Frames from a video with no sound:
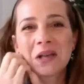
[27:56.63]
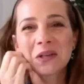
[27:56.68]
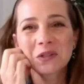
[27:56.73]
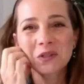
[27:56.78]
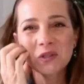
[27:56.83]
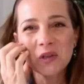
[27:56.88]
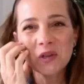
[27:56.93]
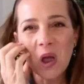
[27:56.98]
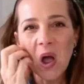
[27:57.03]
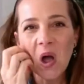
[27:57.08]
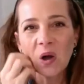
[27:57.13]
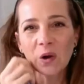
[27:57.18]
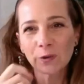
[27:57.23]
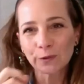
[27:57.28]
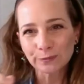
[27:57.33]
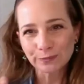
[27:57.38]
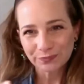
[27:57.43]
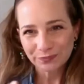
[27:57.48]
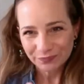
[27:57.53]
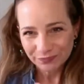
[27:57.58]

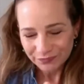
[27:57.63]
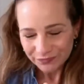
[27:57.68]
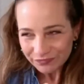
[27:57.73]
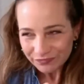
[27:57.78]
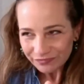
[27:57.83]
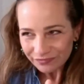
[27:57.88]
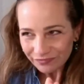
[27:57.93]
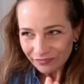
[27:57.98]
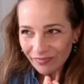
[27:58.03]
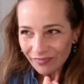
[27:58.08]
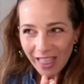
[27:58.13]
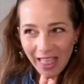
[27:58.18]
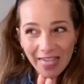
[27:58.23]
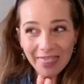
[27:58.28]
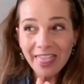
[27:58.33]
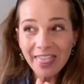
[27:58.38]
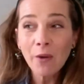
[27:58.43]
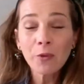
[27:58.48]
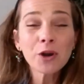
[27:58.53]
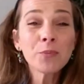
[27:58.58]
So
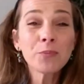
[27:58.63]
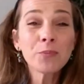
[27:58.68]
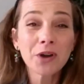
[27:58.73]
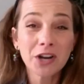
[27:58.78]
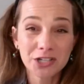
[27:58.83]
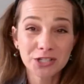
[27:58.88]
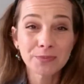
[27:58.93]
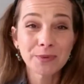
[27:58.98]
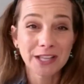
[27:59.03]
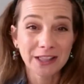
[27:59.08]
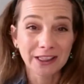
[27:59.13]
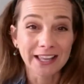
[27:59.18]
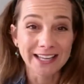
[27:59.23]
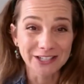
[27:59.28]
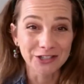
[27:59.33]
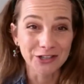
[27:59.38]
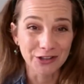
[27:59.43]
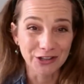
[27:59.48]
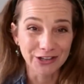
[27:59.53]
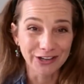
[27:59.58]
that would have bugged me late
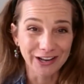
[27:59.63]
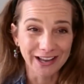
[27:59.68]
into the